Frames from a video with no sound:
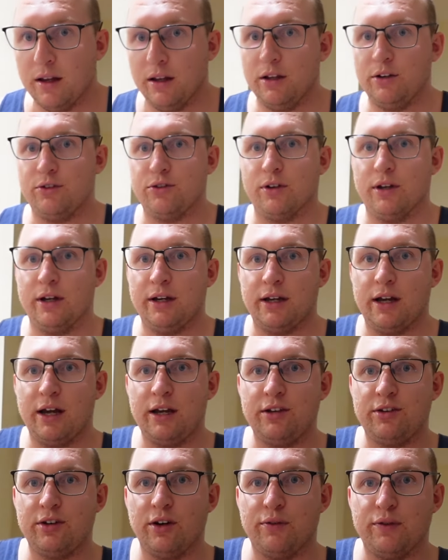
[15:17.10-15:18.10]
Literally, get
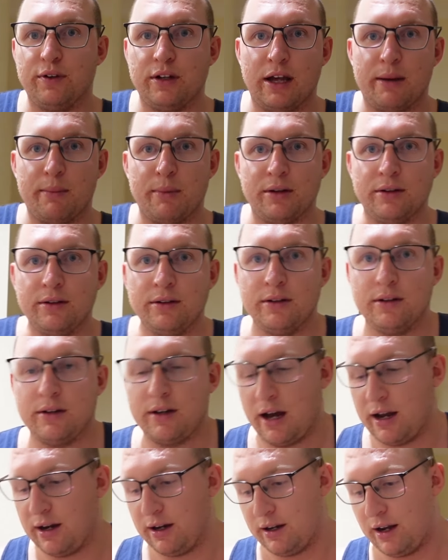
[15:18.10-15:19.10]
yourself a lemon,
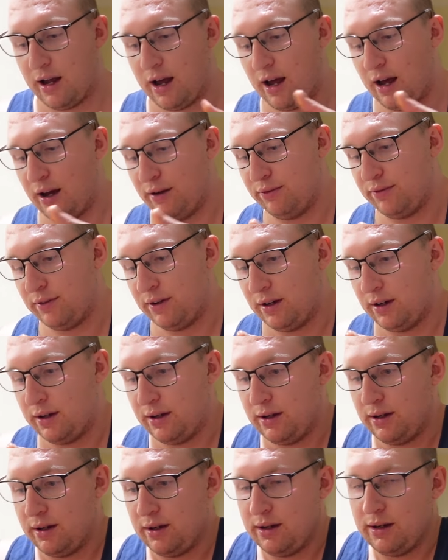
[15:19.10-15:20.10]
cut it in half.
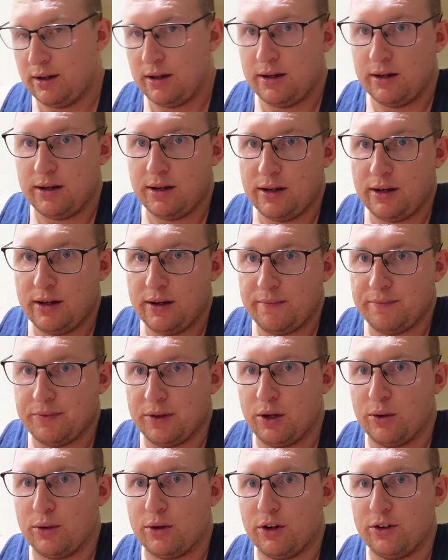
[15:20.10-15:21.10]

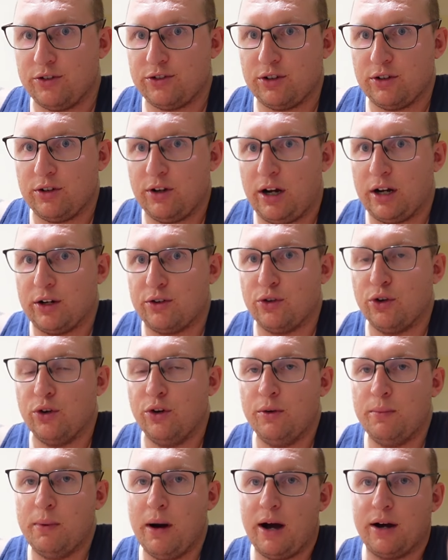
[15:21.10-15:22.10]
It'll cost you like
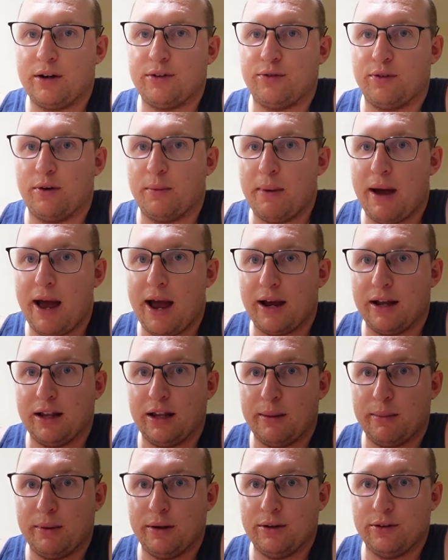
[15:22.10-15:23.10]
$2 for a bag of
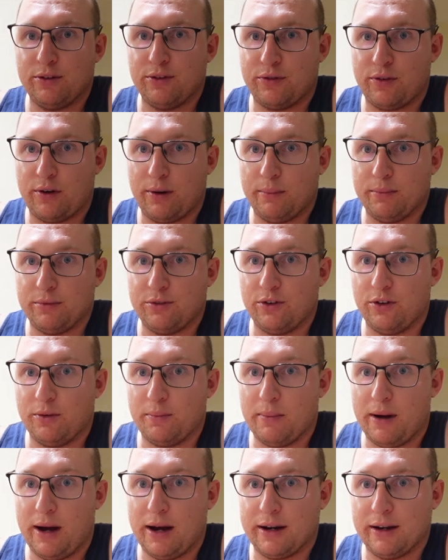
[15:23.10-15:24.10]
lemons from
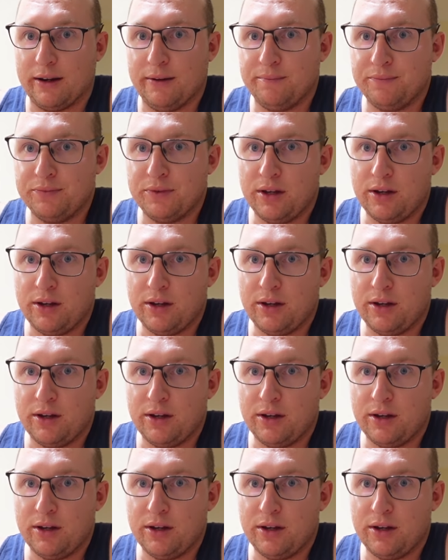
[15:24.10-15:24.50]
supermarket.